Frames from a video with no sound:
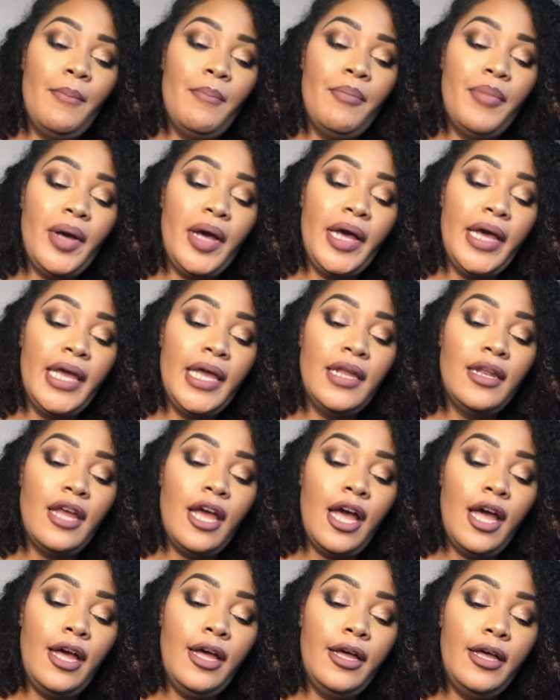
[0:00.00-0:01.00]
But
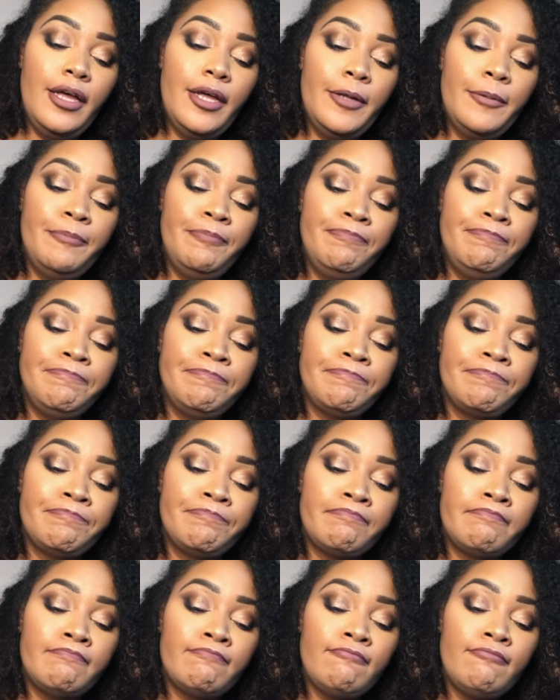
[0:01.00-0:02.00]

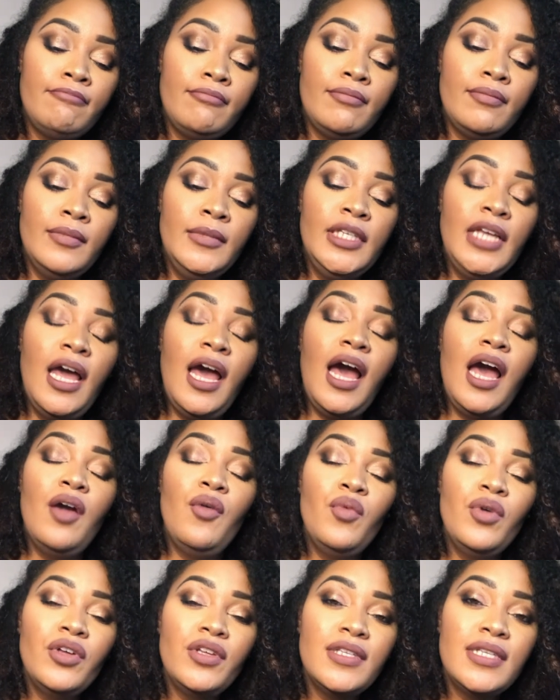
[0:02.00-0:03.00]
I
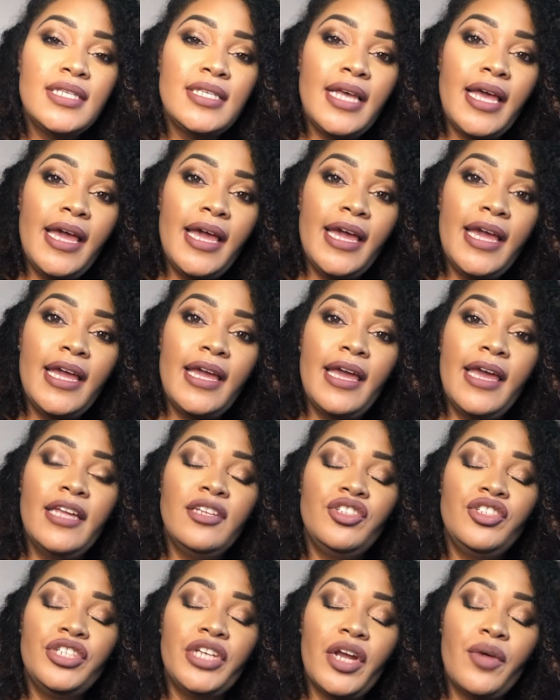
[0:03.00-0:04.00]
will say
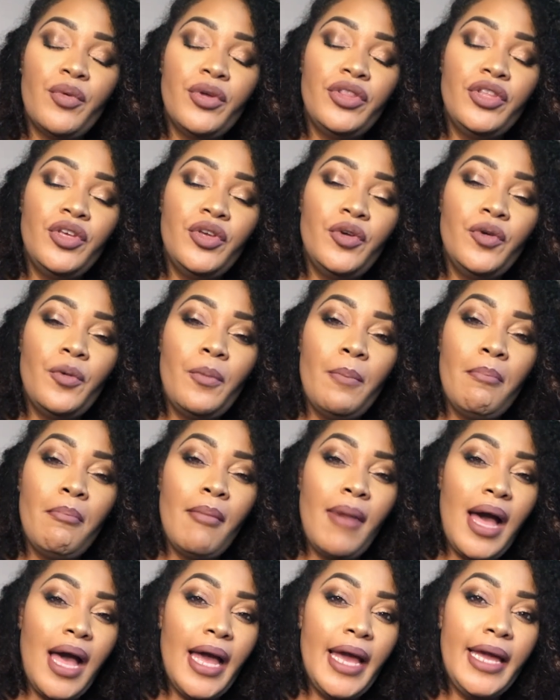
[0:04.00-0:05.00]
and share with you
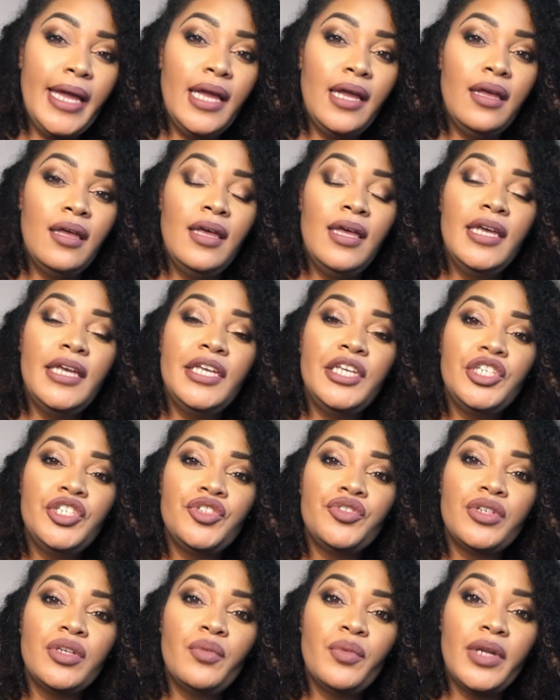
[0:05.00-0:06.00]
my
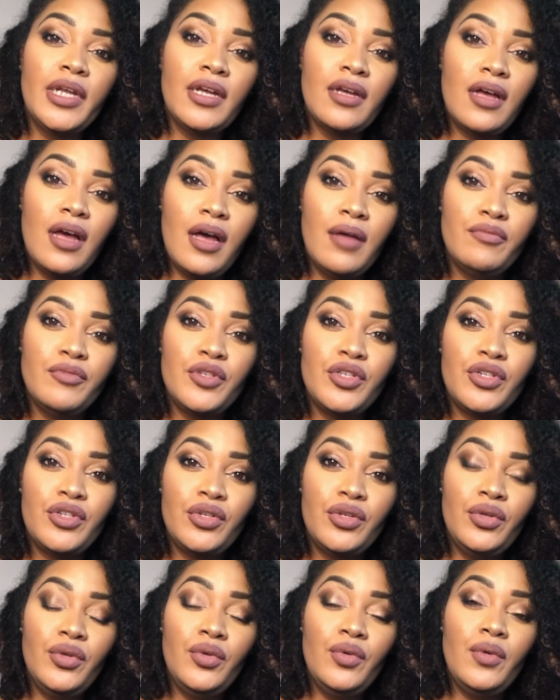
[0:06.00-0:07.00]
history when it comes
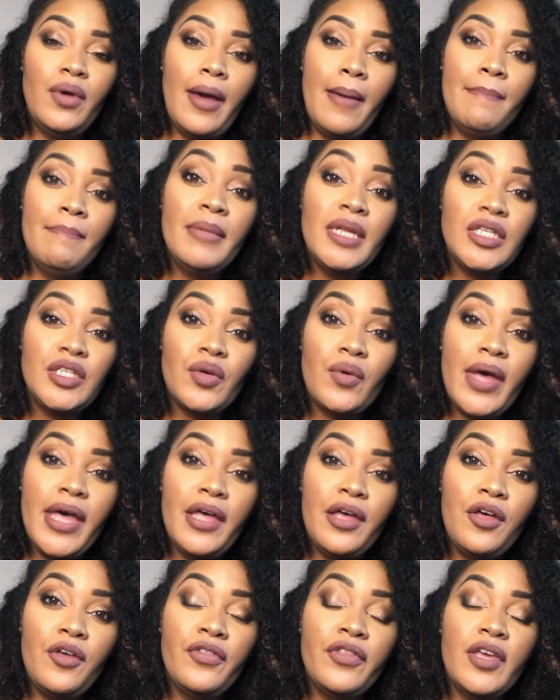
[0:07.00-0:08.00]
to mental
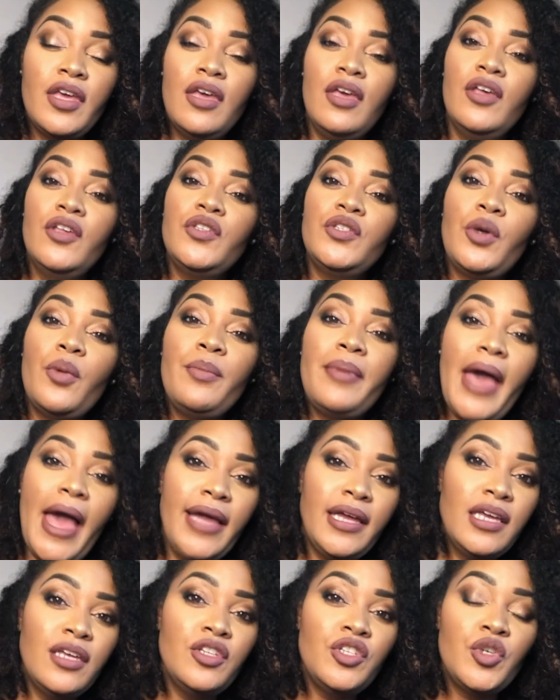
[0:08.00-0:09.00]
health. So
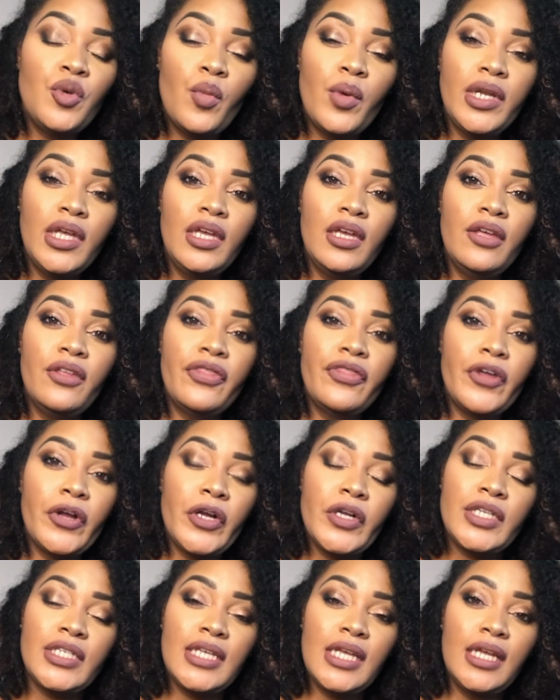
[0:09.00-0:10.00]
back in
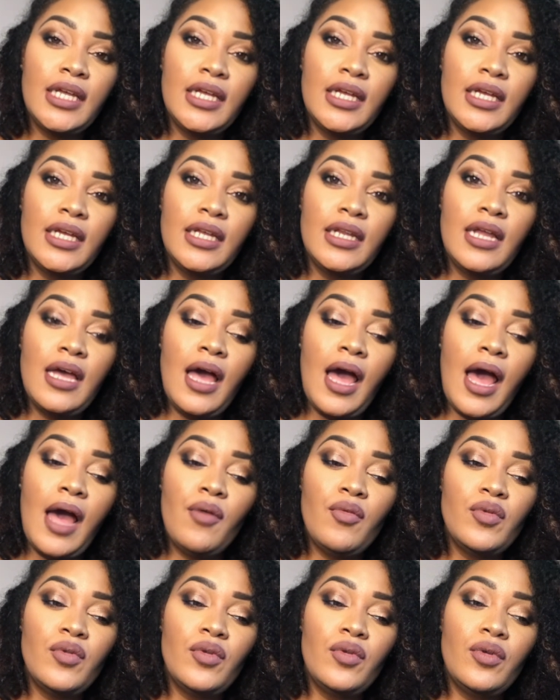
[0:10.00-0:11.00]
2013,
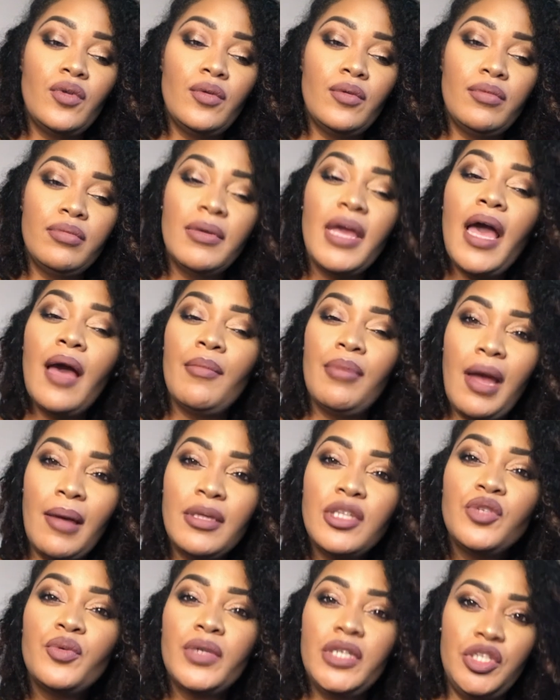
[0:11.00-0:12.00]

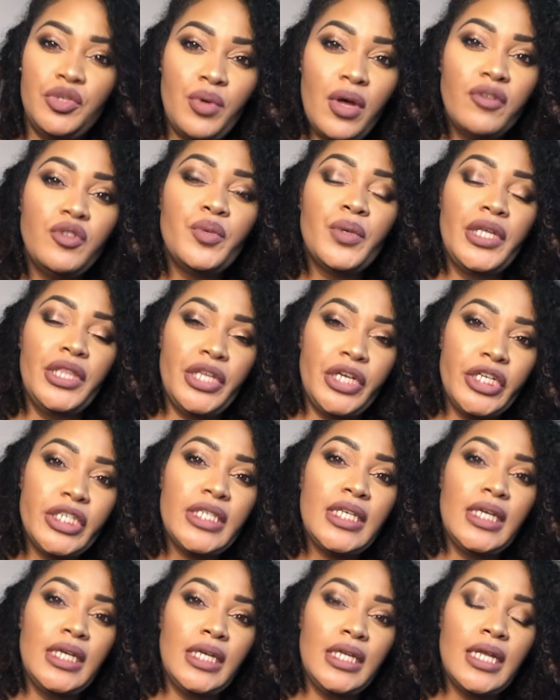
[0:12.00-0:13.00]
probably 2012,
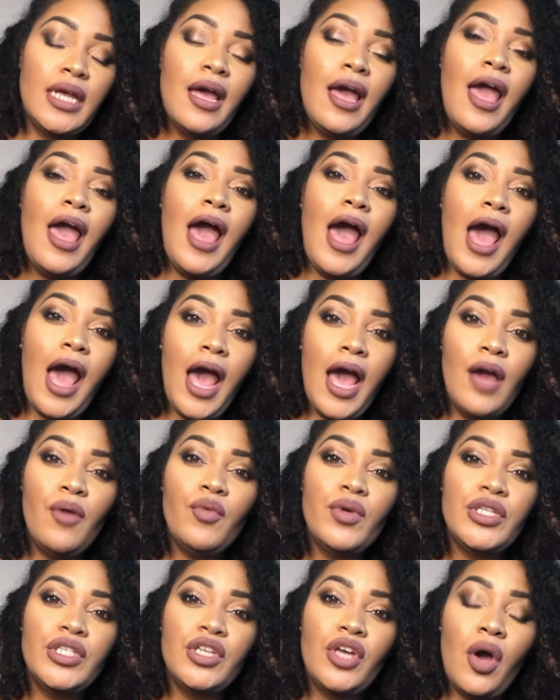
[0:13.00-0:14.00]
2013, I
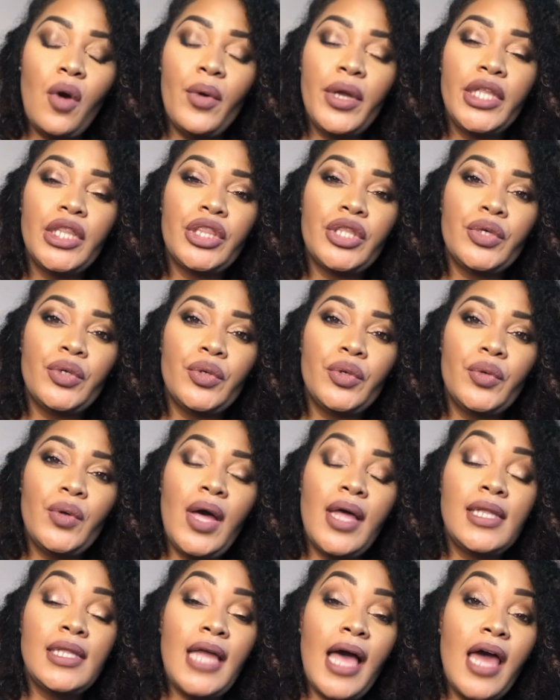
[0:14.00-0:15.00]
was going through
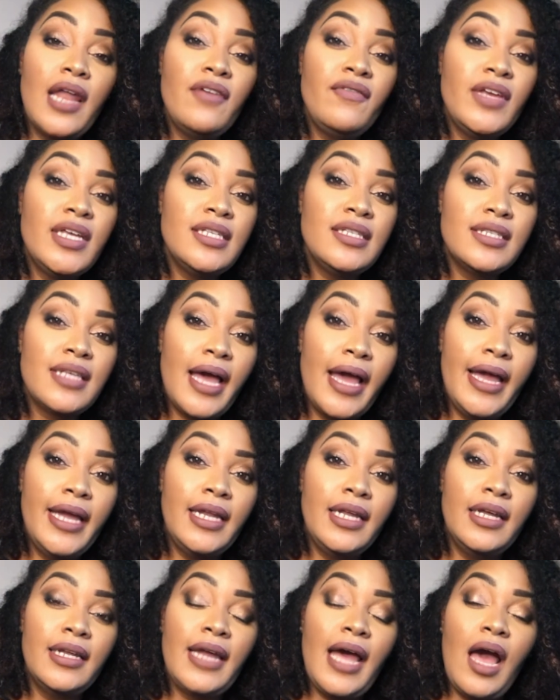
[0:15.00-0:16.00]
a lot of
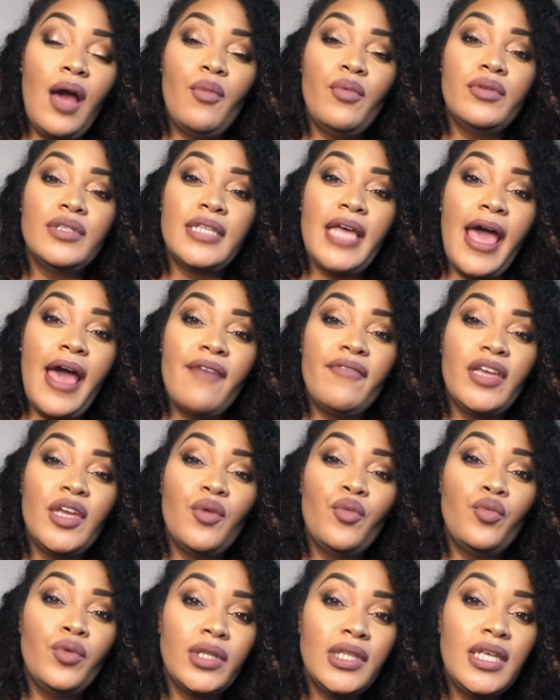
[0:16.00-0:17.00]
anxiety and I was
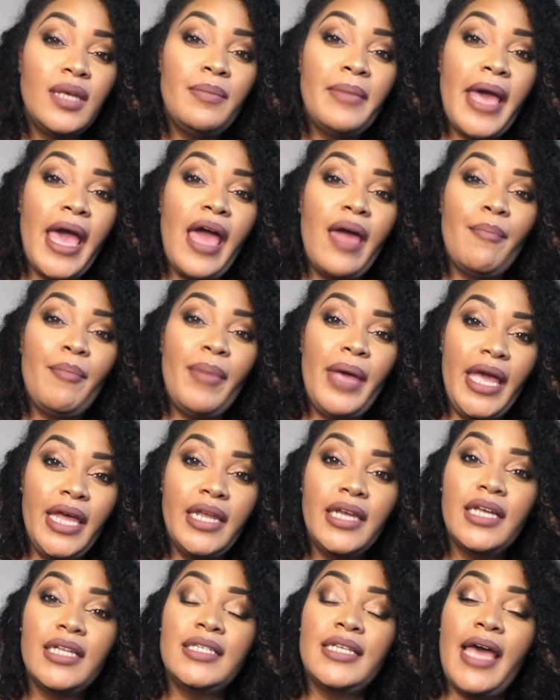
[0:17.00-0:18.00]
having really bad
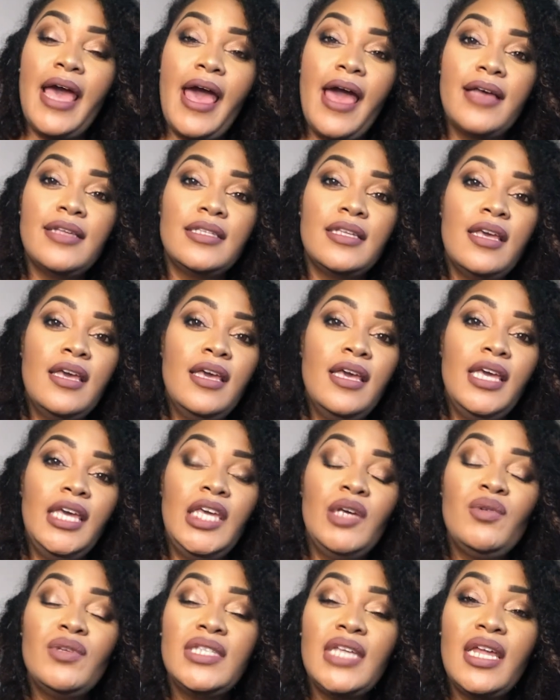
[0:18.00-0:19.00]
panic attacks.
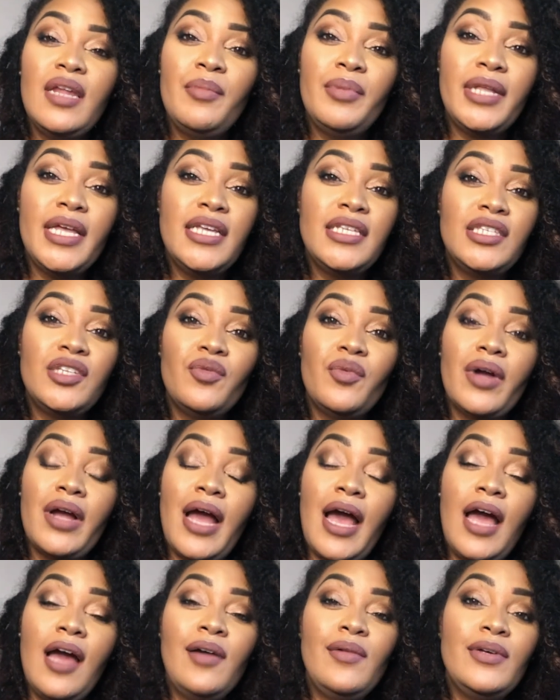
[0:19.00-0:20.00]
It was at a place to where
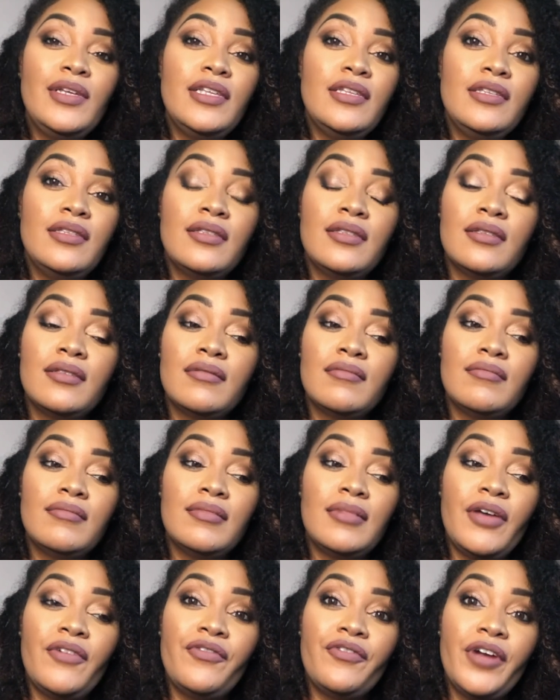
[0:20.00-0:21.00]
I was
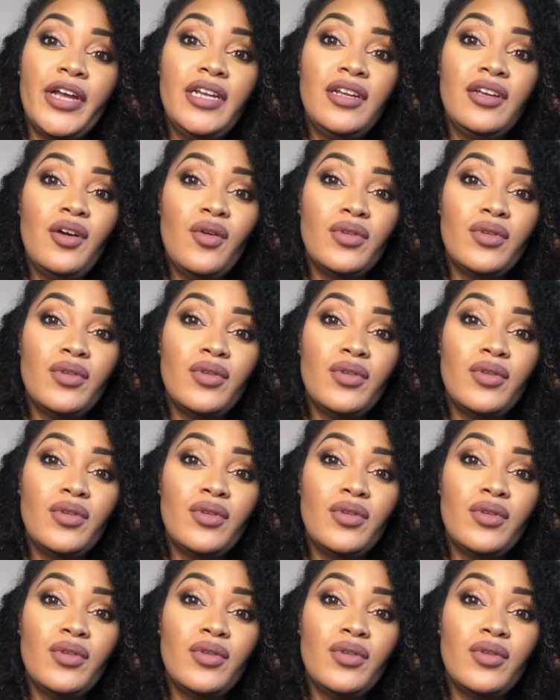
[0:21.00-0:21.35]
afraid to go to